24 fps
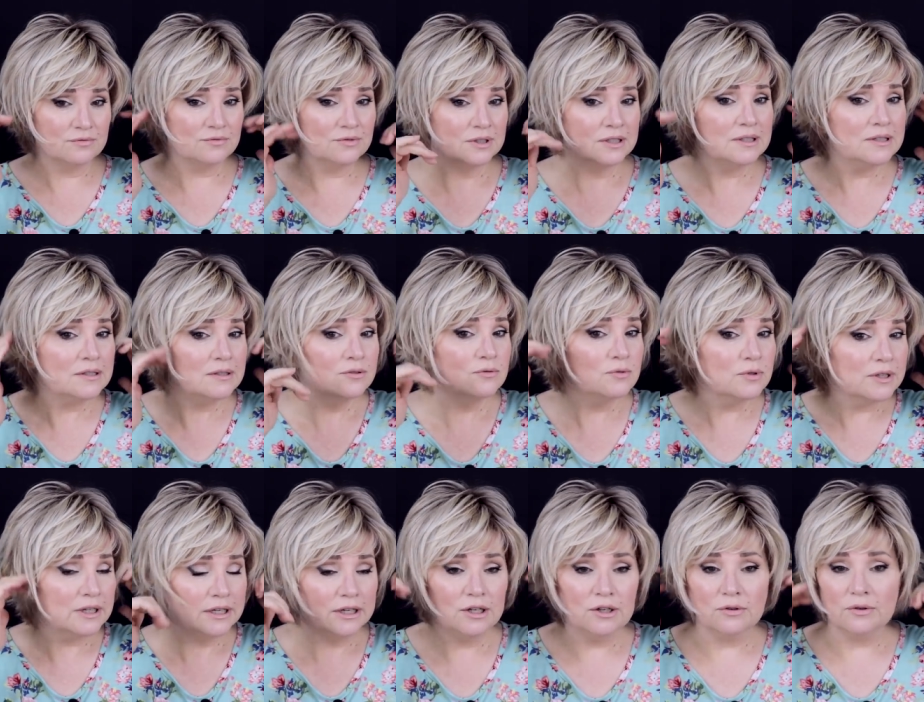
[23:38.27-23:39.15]
This is
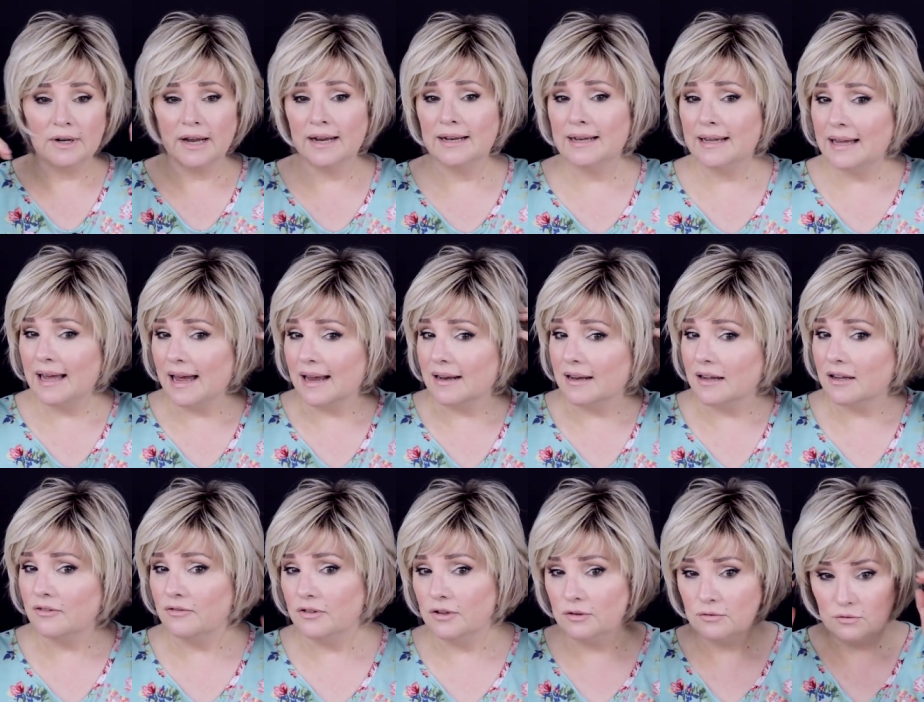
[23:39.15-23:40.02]
really cute. And again,
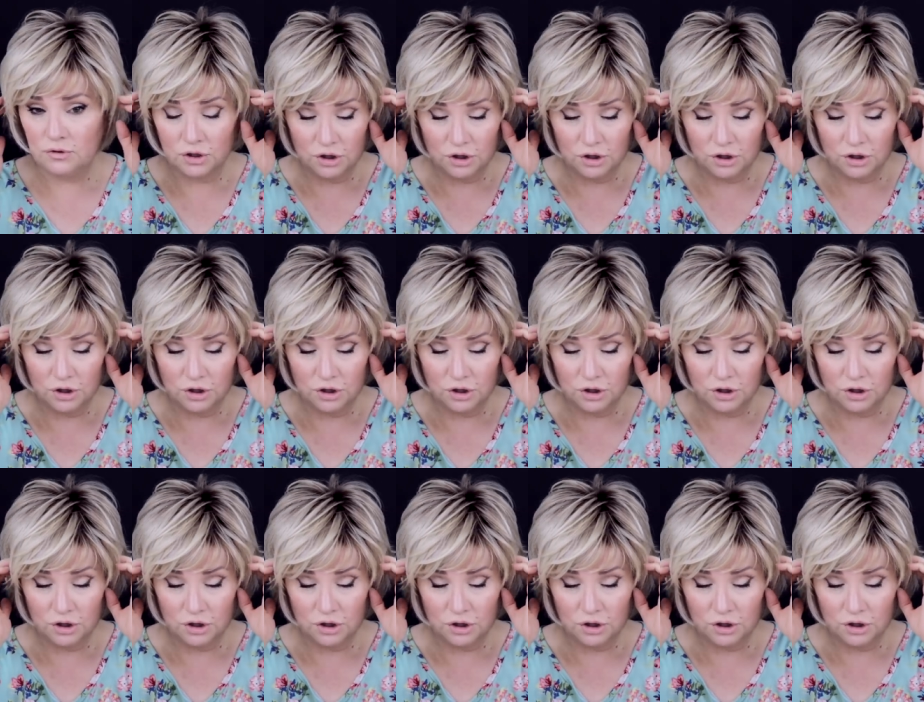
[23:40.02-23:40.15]
if you